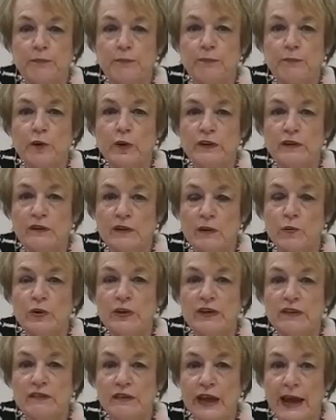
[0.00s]
when
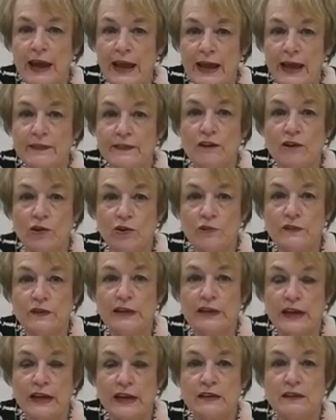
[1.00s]
someone has had the
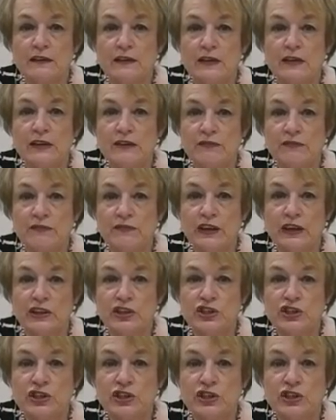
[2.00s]
COVID-19
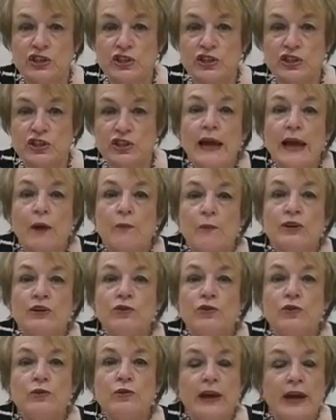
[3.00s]
infection. And we
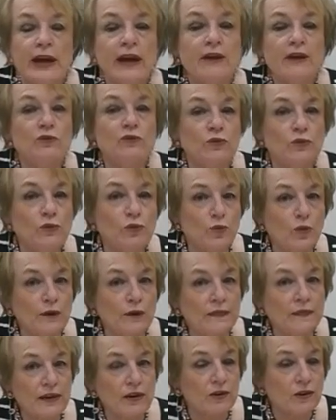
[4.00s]
do have two,
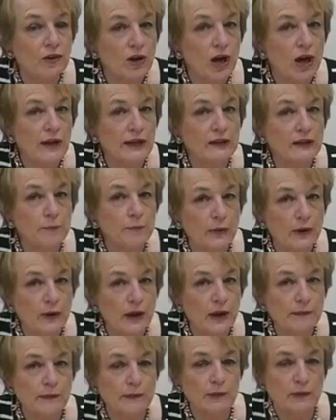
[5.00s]
what they are calling
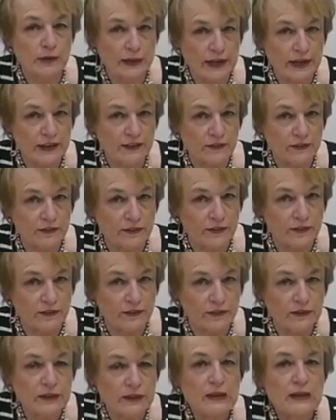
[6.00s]
probable
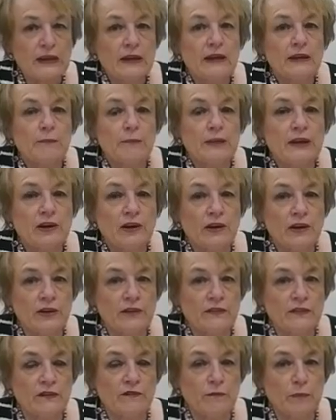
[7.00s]
cases
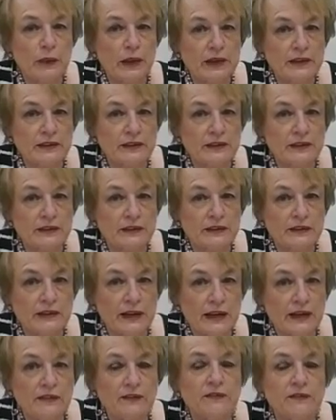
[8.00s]
because of blood
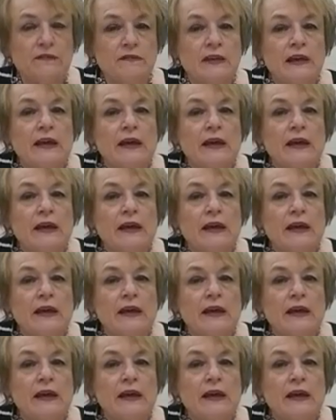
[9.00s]
tests,